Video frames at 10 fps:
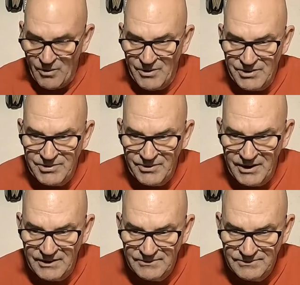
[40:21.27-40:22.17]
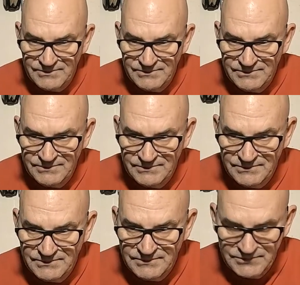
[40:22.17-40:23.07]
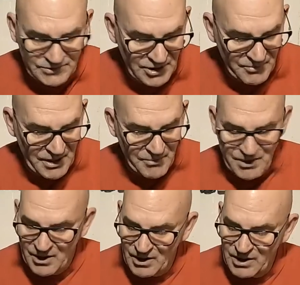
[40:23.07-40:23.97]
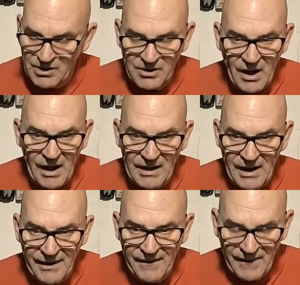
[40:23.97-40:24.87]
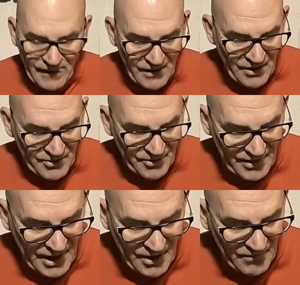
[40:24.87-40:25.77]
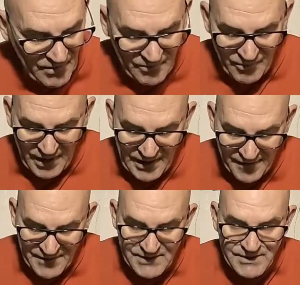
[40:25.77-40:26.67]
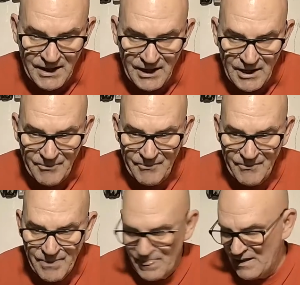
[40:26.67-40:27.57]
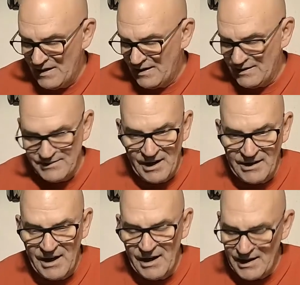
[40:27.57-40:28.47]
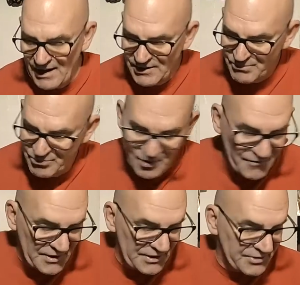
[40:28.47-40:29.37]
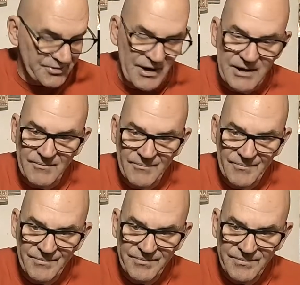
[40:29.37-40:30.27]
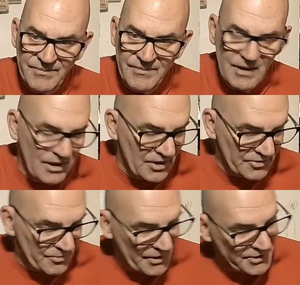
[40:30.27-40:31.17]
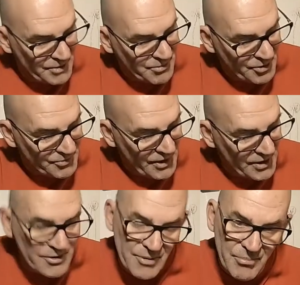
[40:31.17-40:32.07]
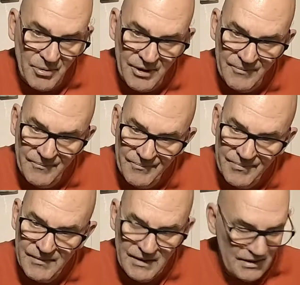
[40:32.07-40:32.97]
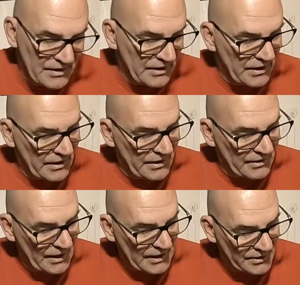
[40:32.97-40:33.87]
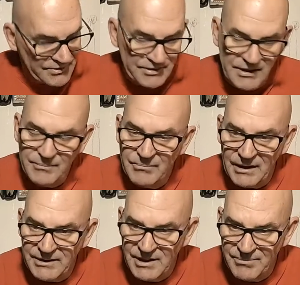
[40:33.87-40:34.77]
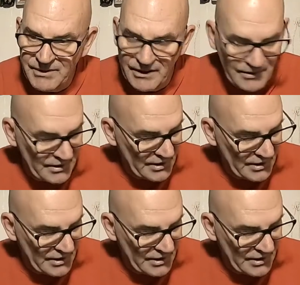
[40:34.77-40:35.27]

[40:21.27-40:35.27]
always straight, so you may be cockeyed. So now when I got this set up, it's not cockeyed, it's perfectly straight. So my tip goes right into the board, and I can see my tip there.